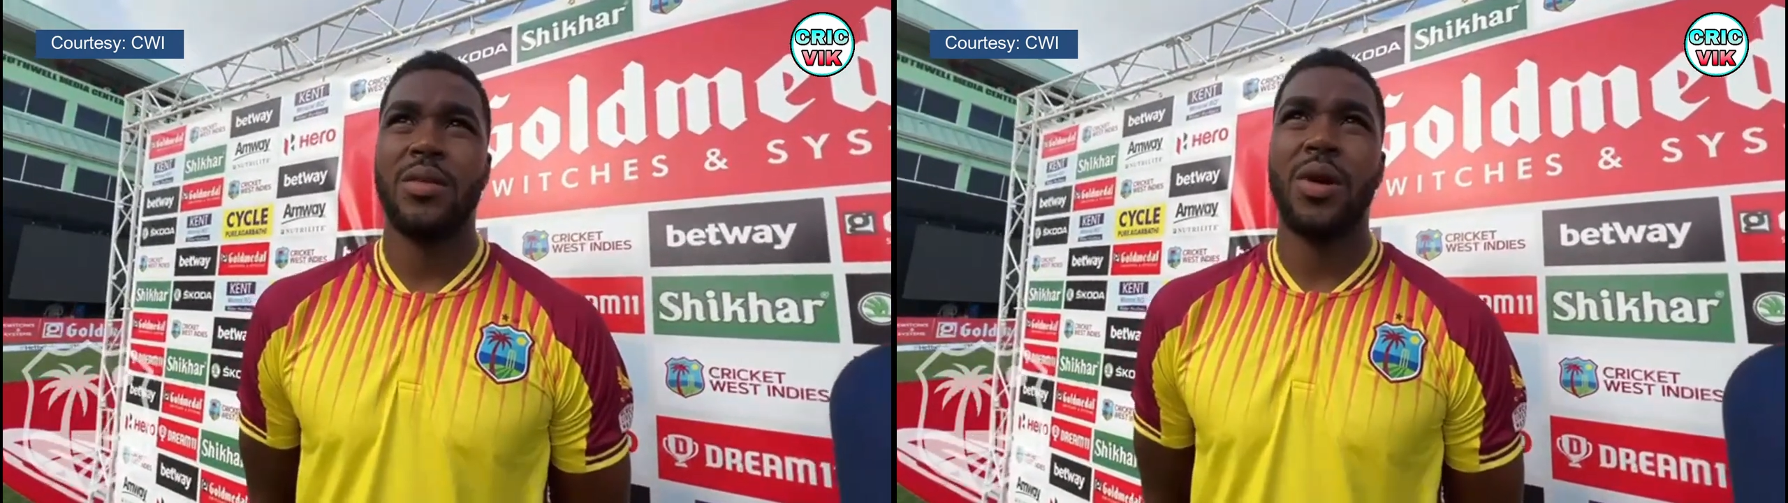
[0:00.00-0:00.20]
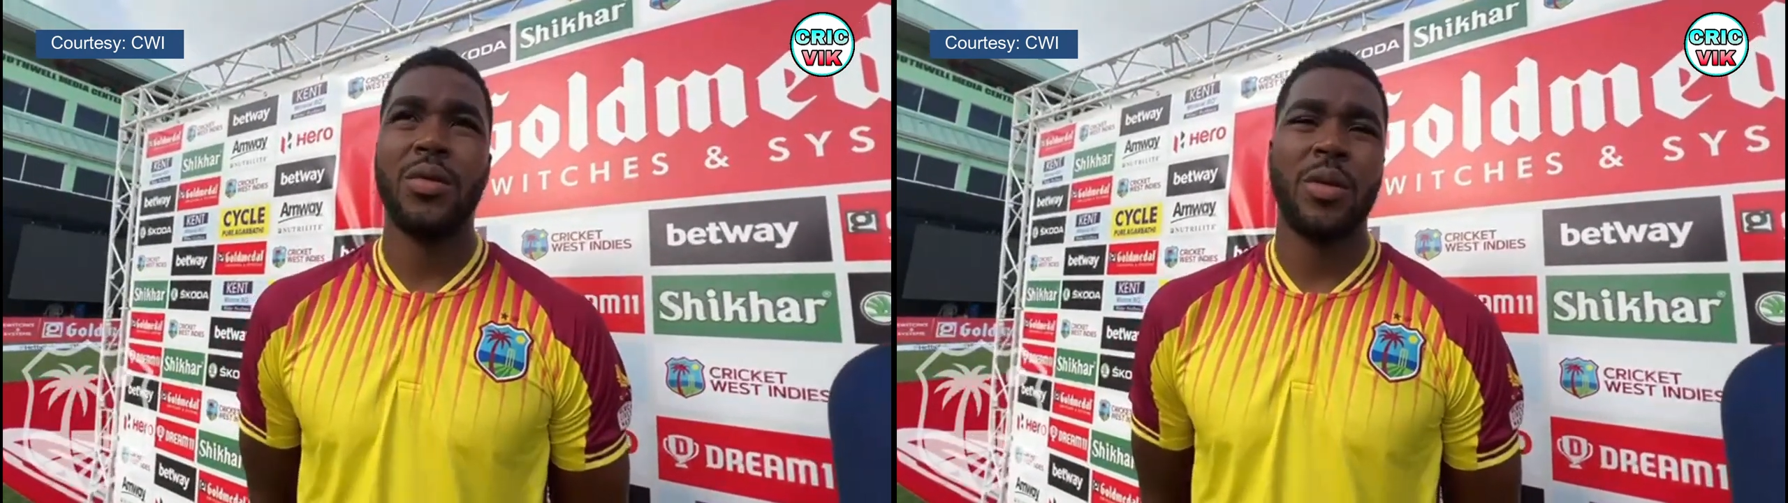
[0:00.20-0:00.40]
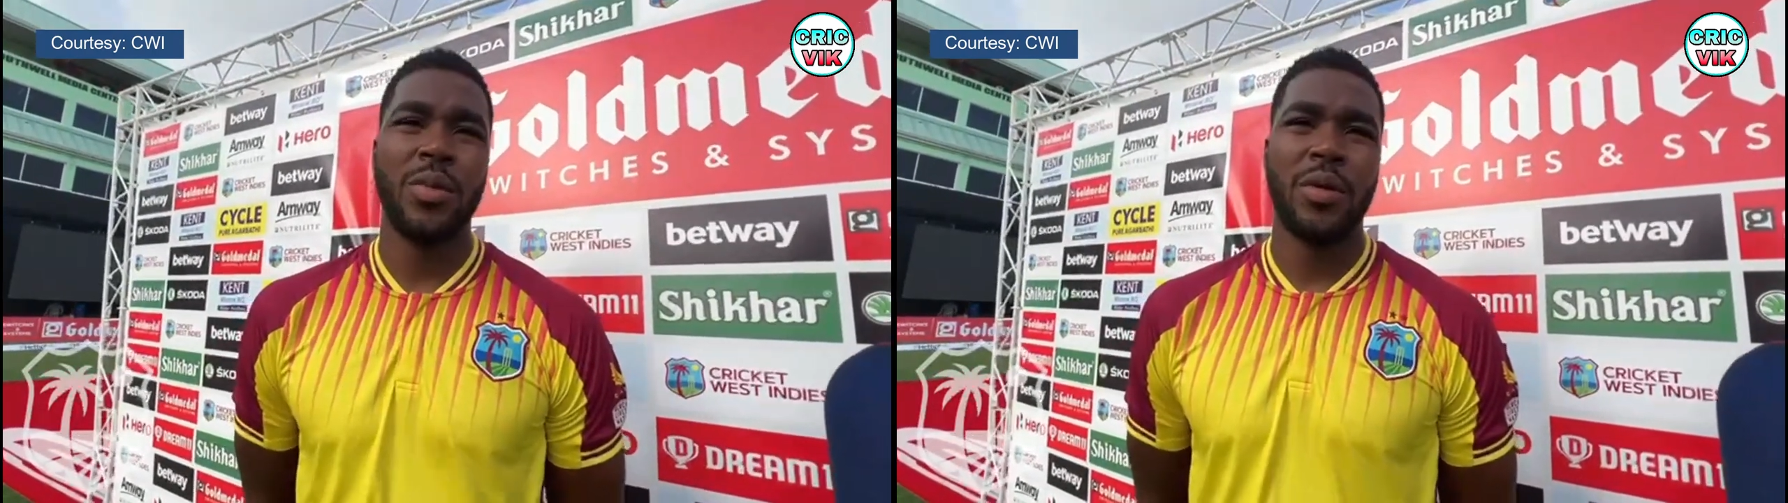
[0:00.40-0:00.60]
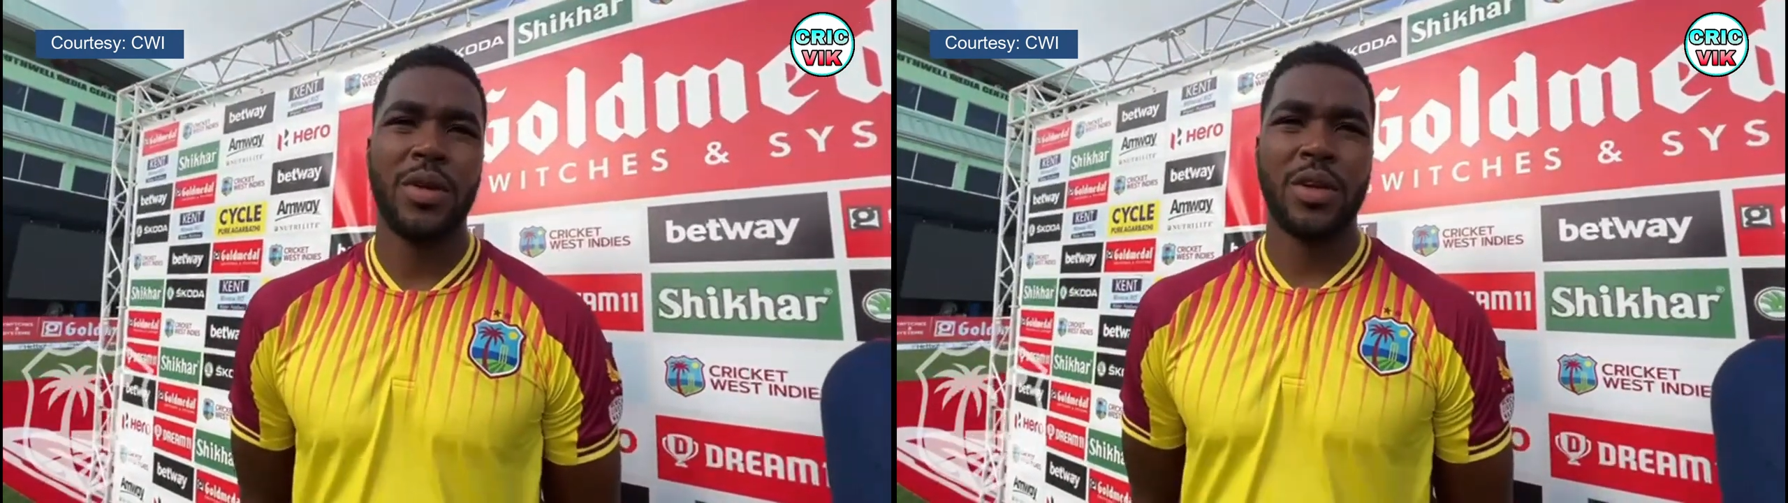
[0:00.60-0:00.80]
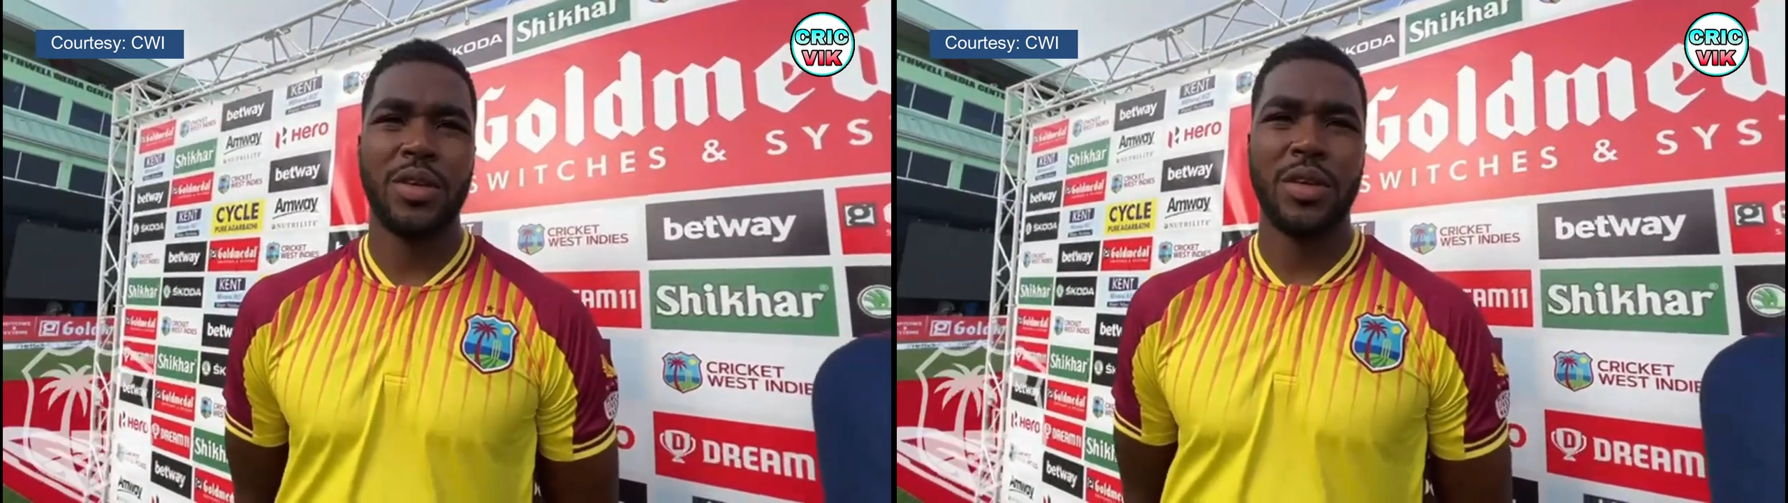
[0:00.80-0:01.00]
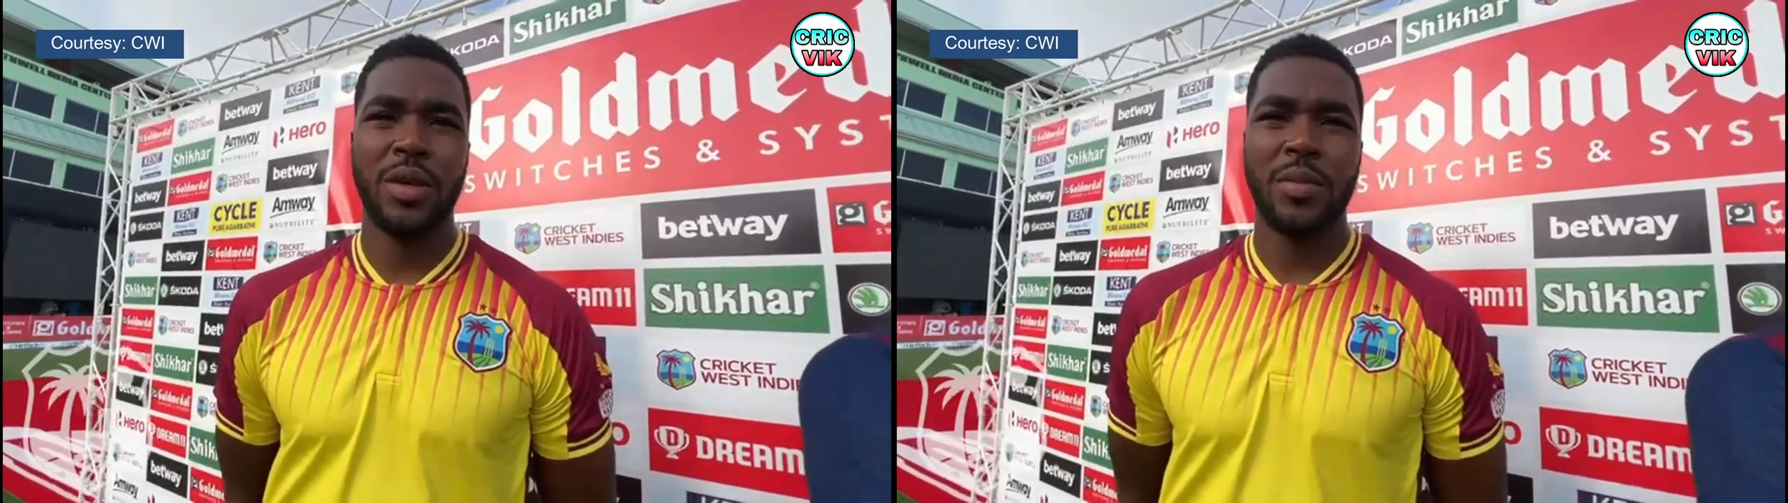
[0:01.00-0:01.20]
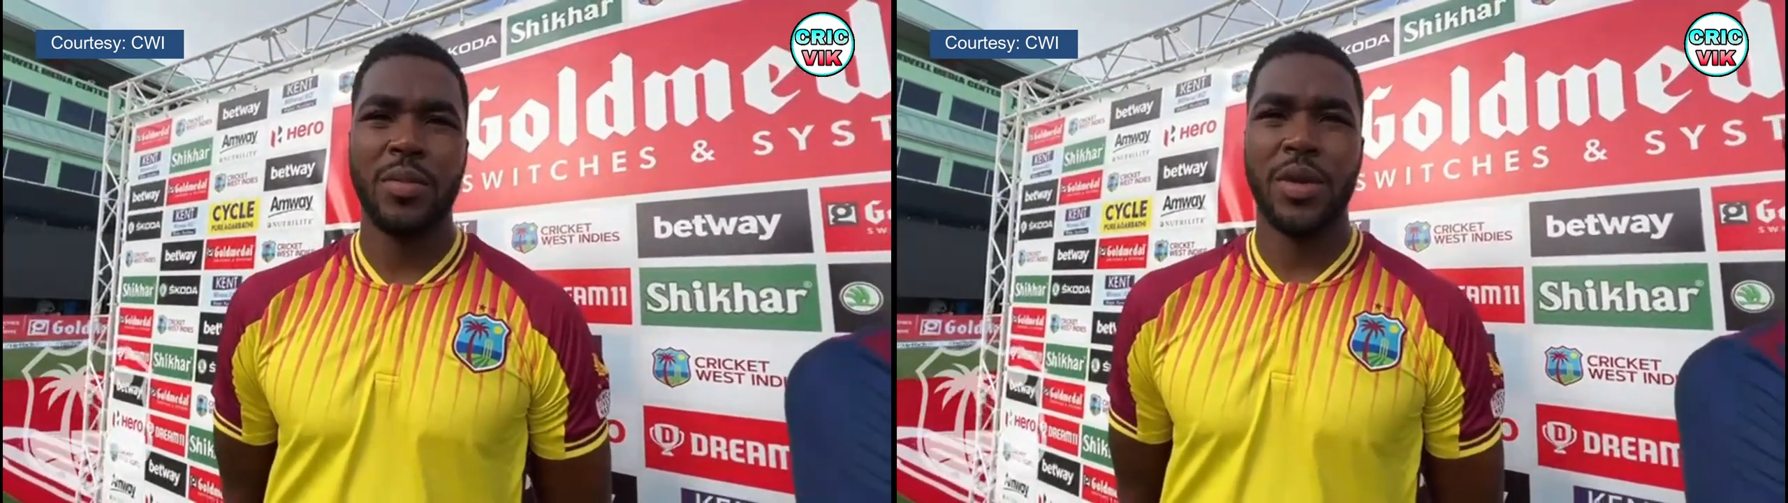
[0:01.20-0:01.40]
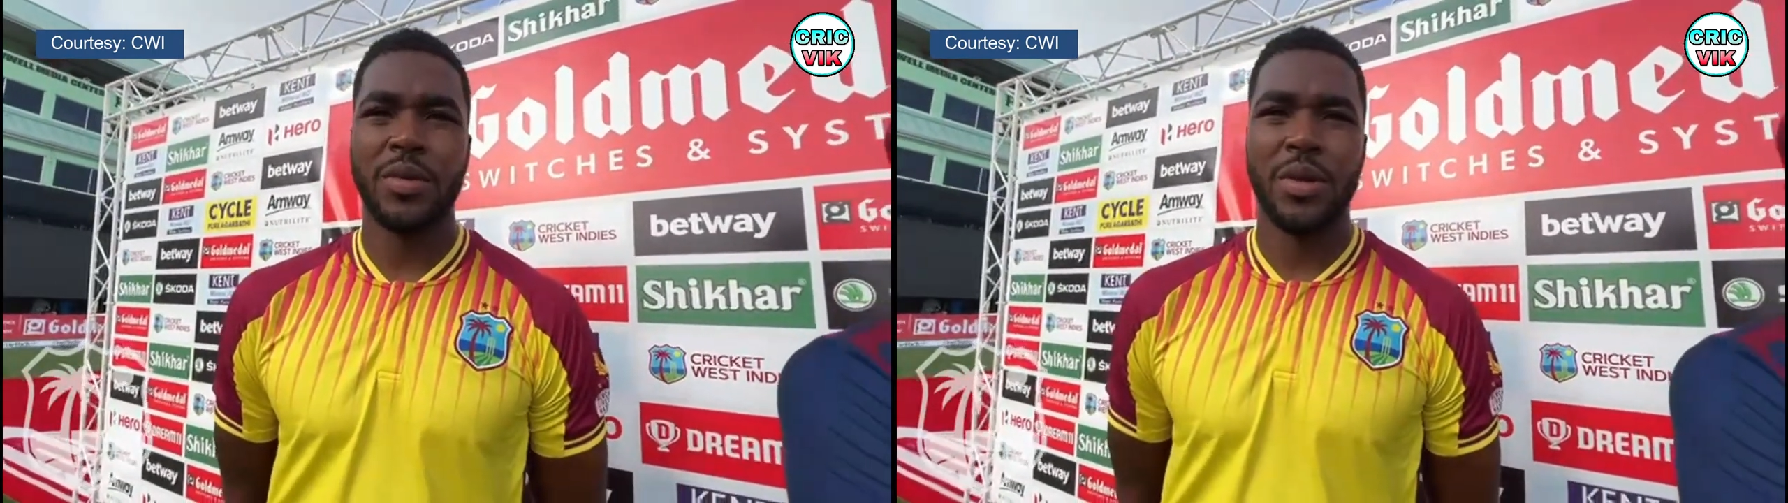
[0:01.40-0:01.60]
go out there and play our natural game
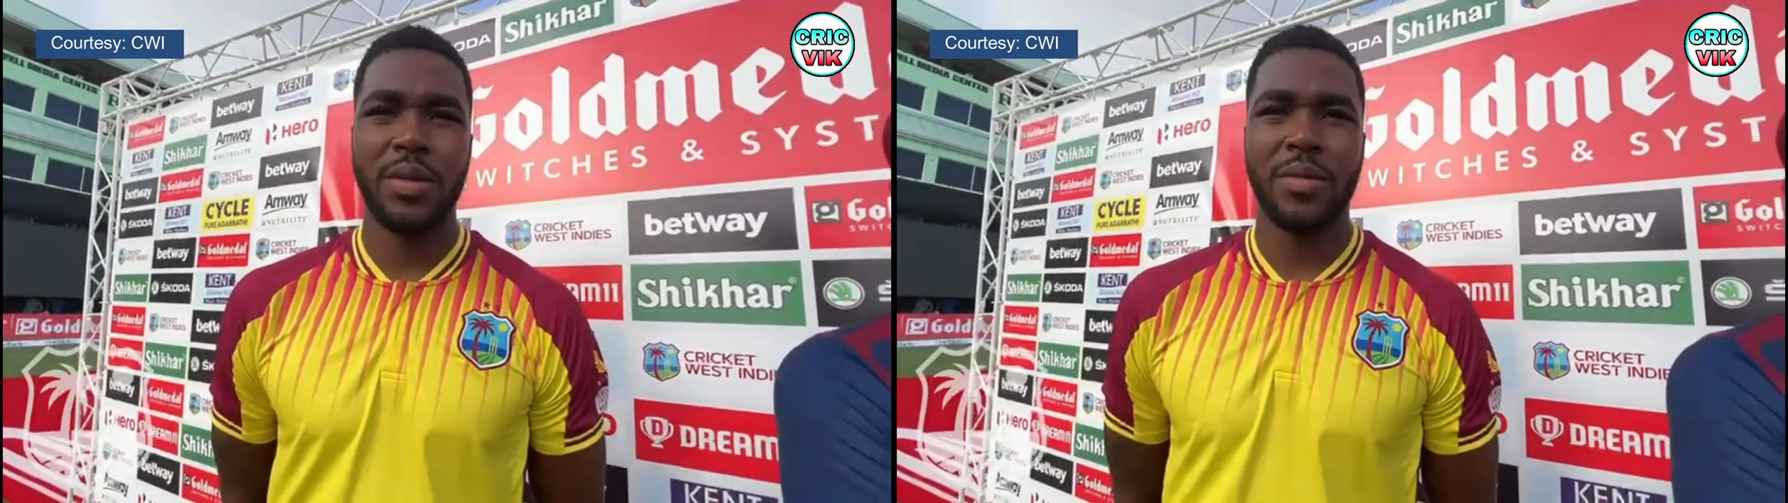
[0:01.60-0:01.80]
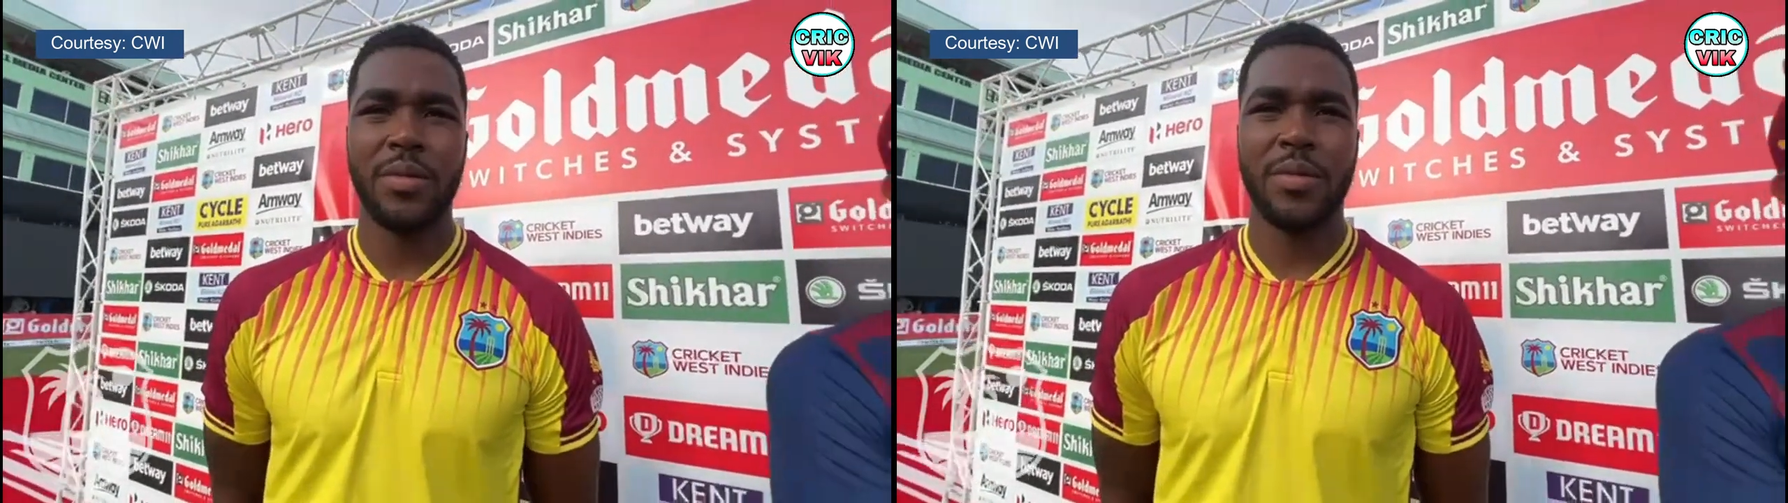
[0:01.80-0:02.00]
as well.